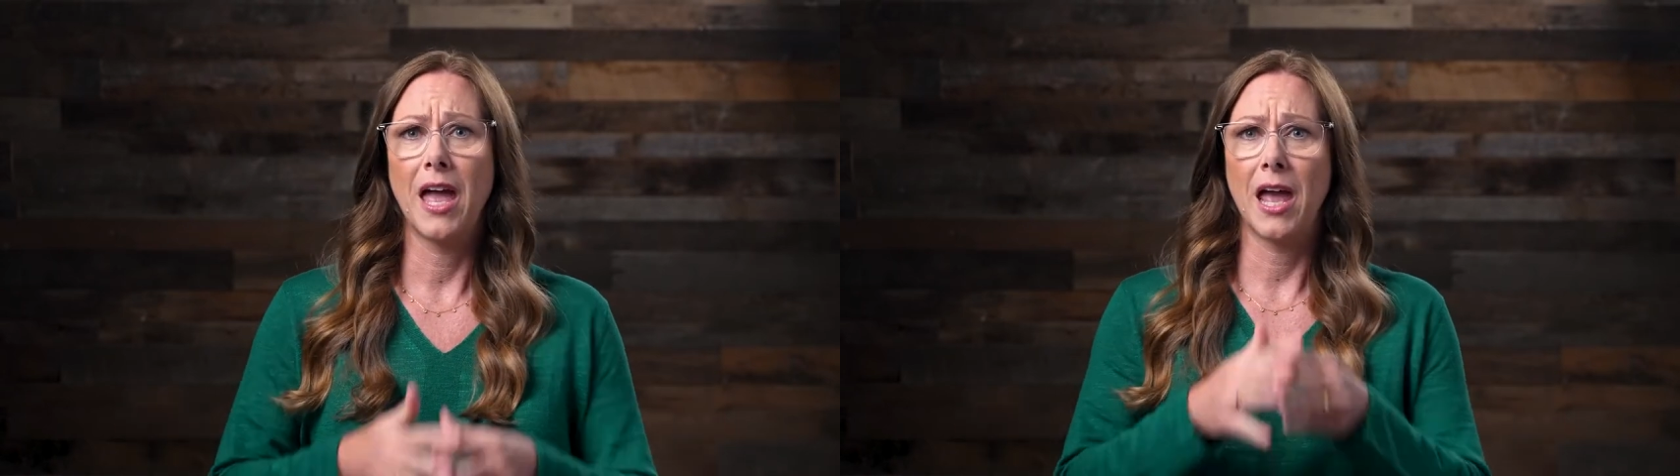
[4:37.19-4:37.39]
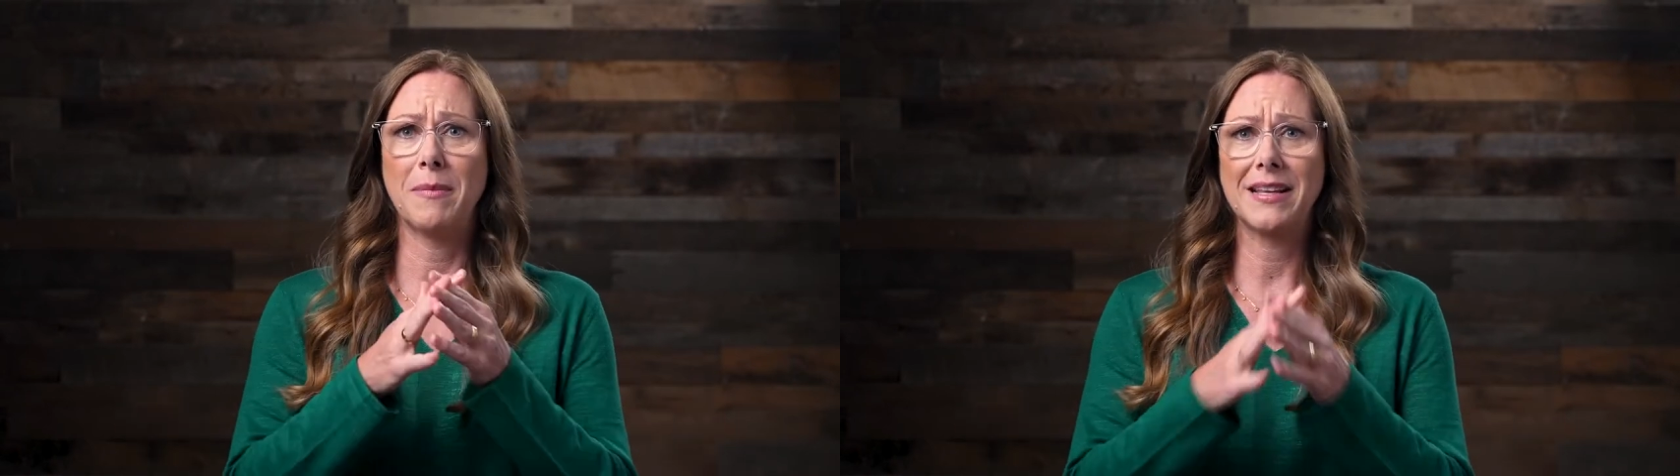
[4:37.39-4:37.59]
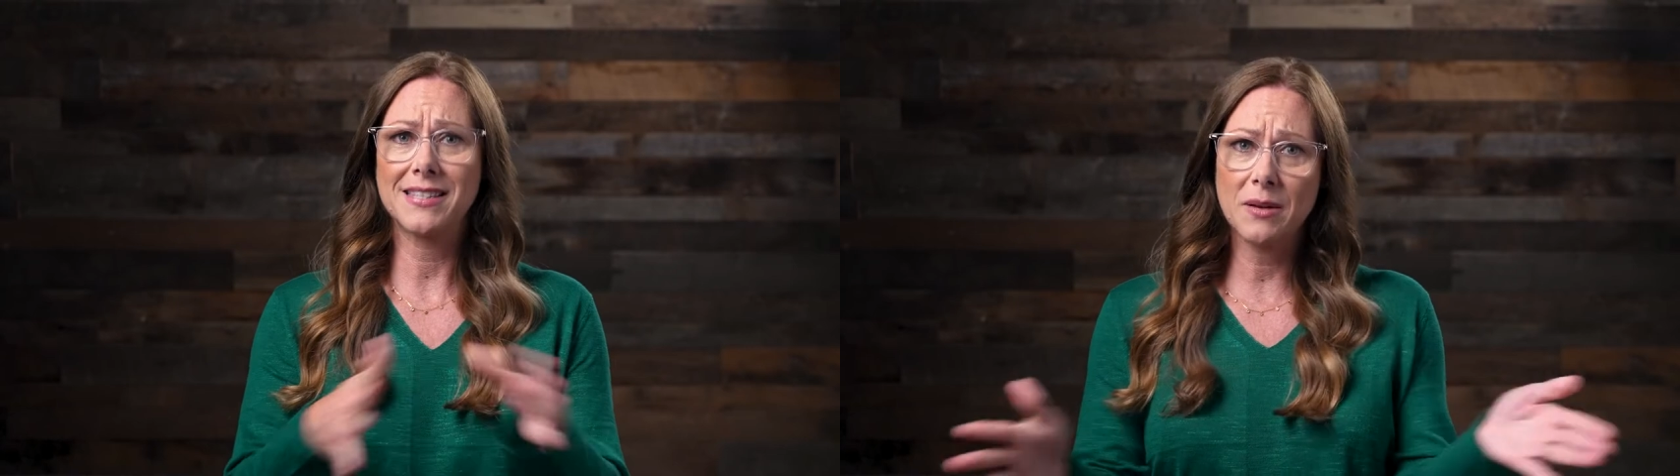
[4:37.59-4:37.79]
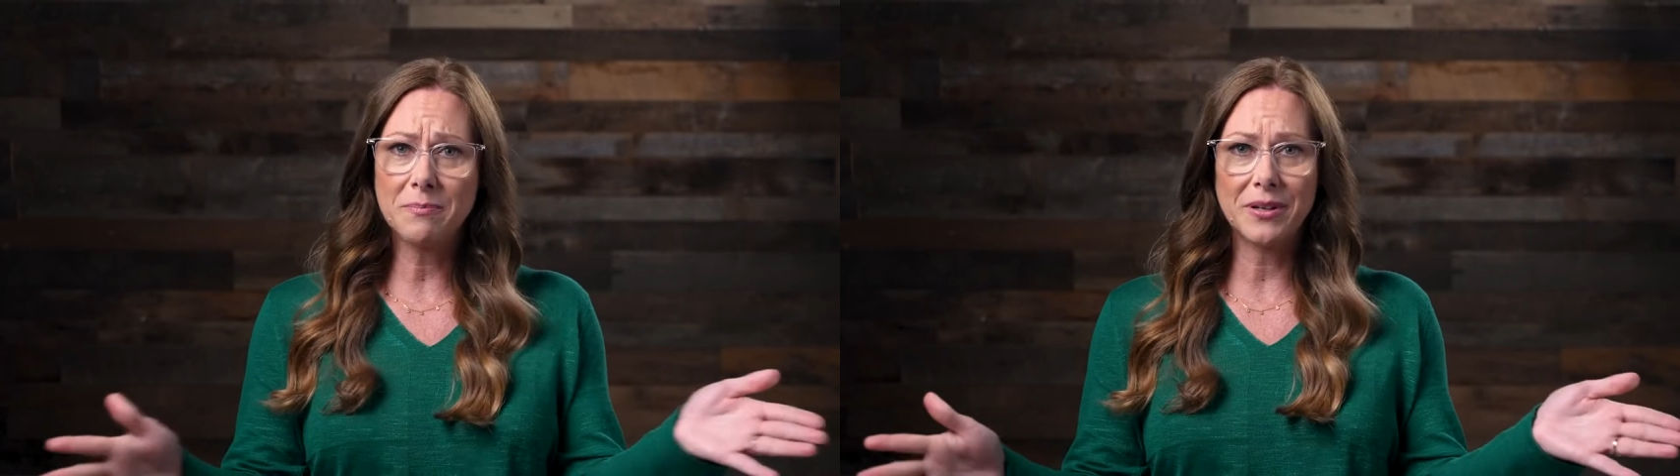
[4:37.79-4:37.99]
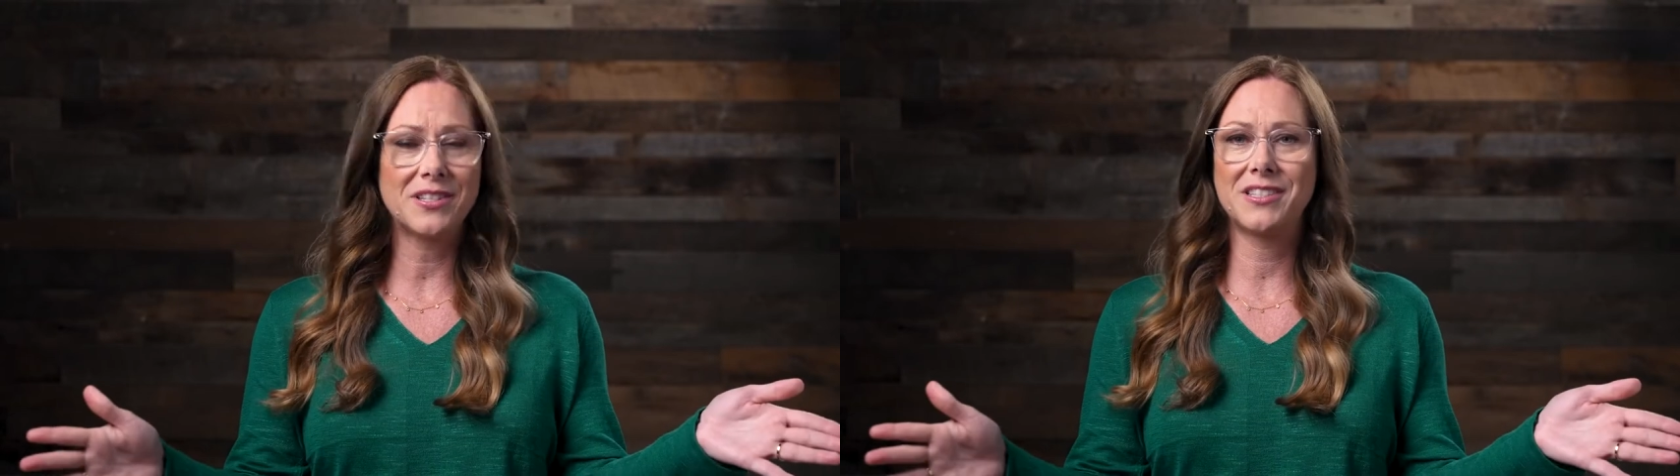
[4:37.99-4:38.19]
and my son
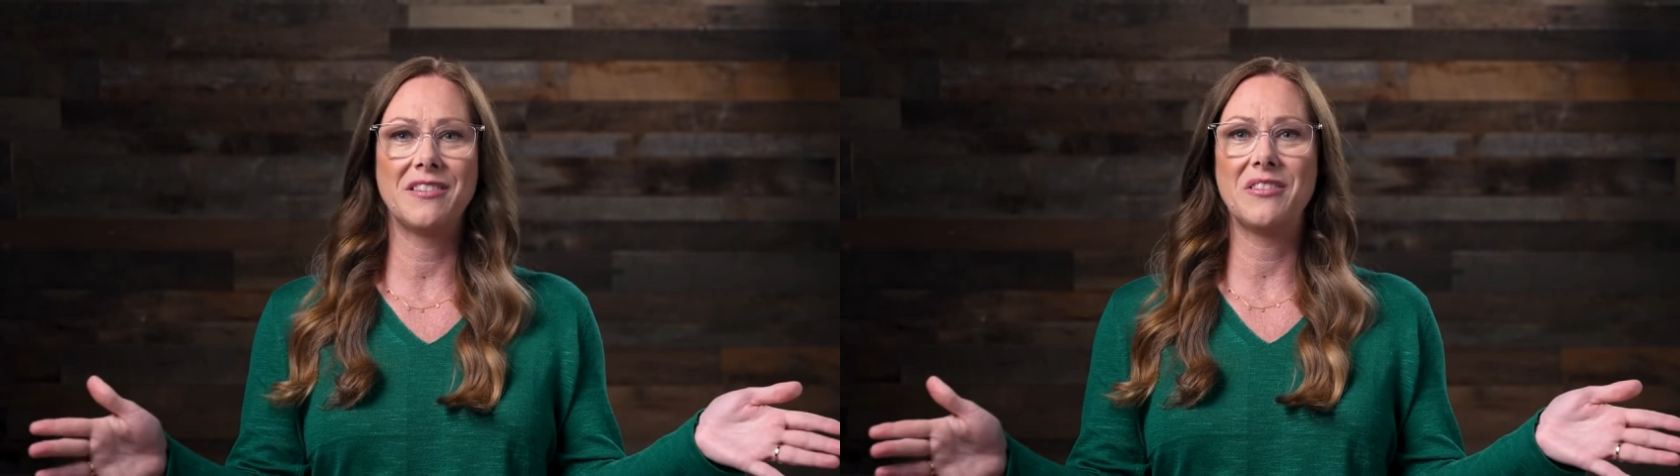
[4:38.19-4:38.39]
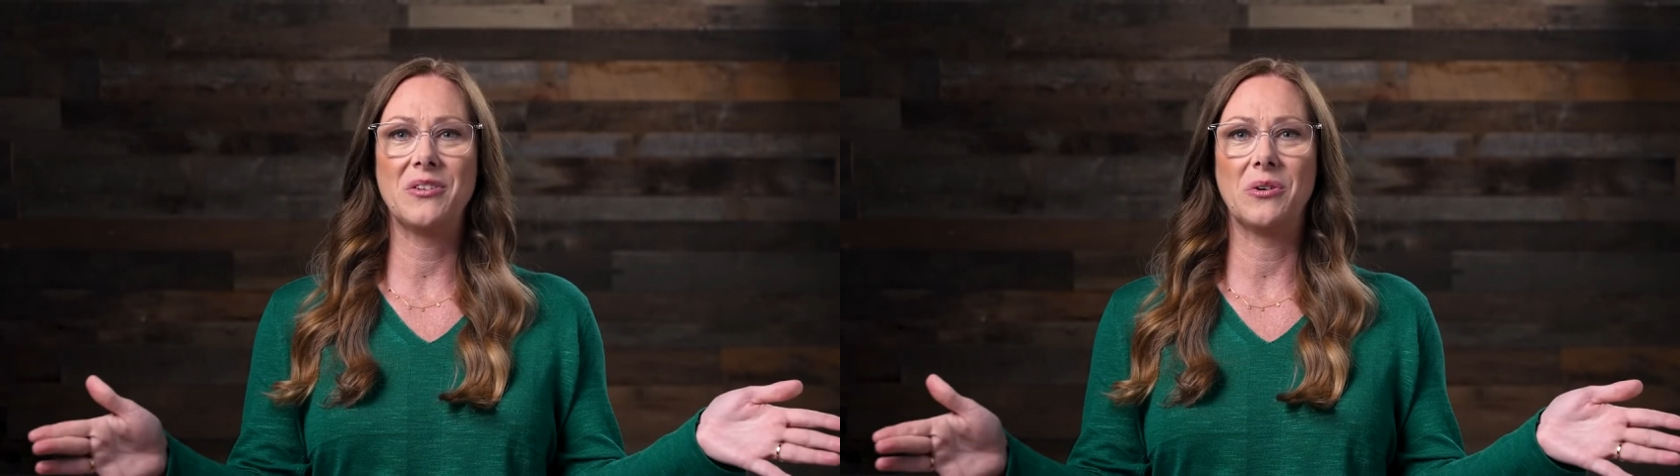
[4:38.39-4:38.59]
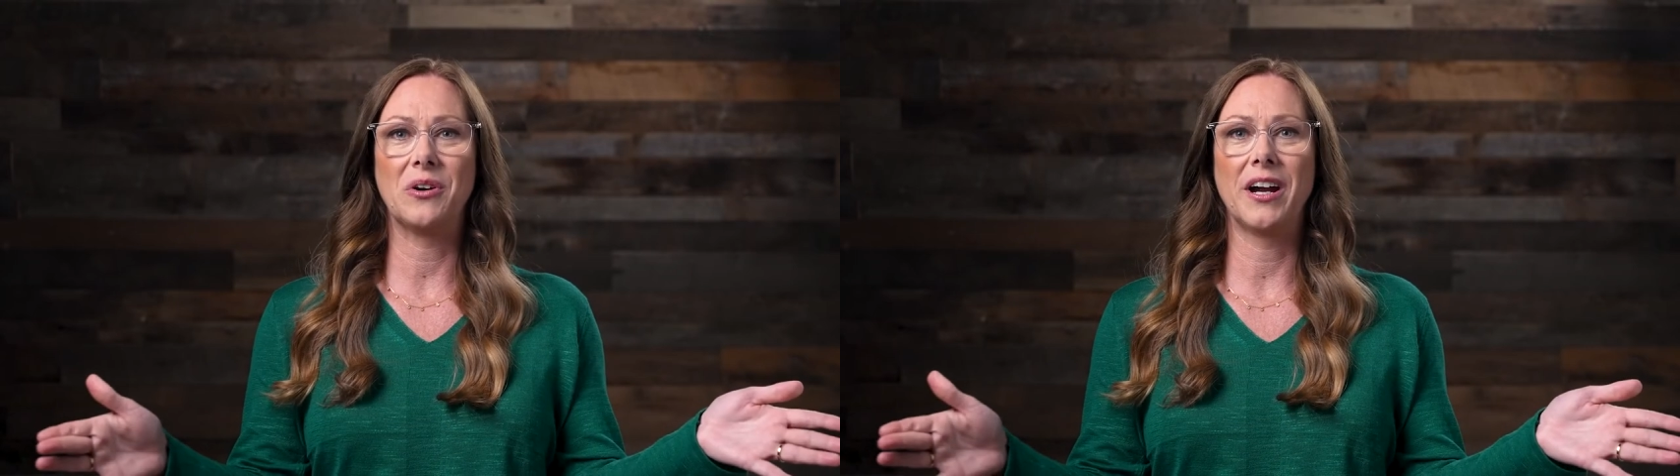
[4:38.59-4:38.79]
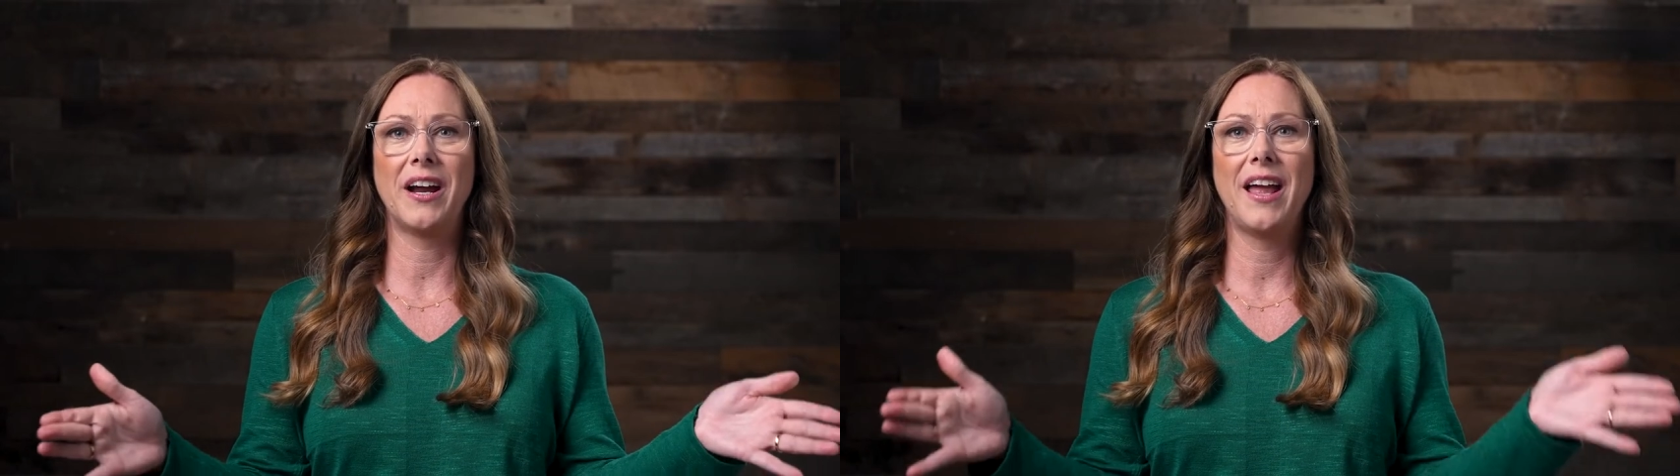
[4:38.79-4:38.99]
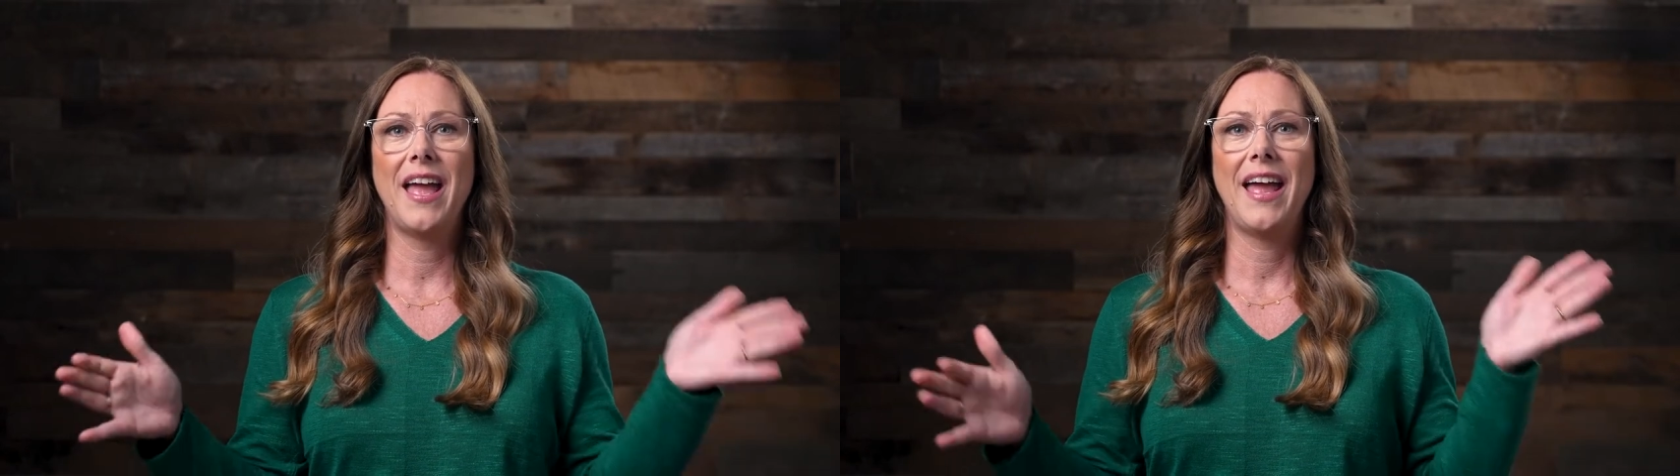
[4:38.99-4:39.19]
bursts in the door,